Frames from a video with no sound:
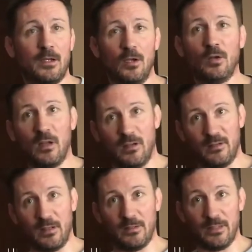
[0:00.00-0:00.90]

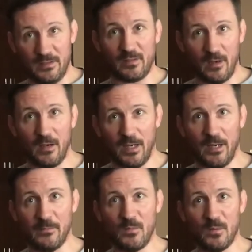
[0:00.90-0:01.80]
utilizing this
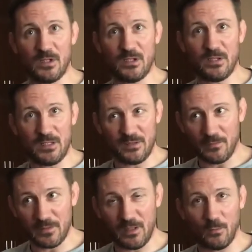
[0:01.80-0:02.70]
time, which he's
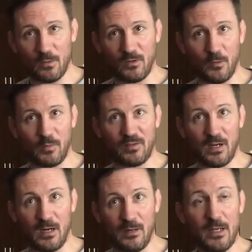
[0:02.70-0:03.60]
obviously a world
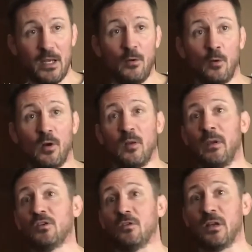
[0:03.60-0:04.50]
superstar, in order to
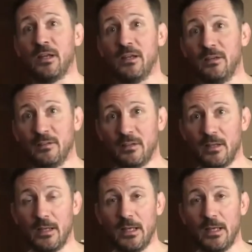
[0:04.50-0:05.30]
make sure that he's